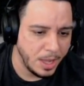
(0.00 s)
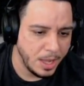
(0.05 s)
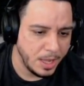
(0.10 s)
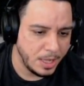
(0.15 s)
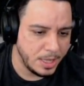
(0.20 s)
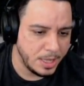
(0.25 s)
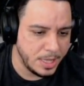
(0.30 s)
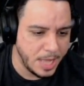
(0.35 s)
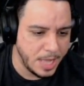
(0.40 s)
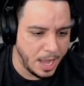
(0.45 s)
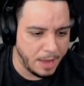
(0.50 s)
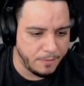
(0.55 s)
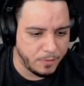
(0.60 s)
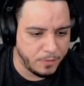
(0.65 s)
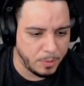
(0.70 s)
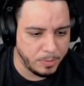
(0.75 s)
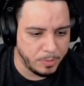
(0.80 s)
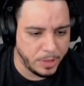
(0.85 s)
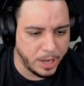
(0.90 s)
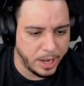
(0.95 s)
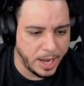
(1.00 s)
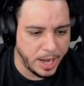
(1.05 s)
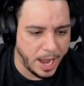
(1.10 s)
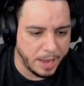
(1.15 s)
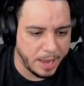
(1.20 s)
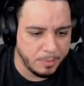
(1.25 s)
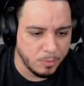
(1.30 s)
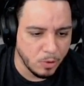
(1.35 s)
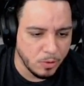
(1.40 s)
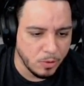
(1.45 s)
Then from there,
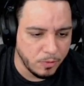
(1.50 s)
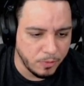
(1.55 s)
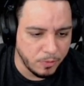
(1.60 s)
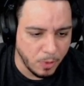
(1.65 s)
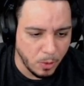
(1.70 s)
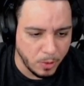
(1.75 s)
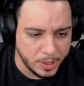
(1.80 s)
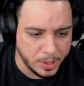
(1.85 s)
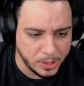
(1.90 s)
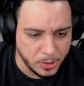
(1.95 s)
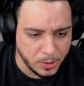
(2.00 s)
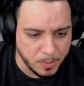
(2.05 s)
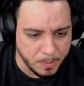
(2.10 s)
I move forward to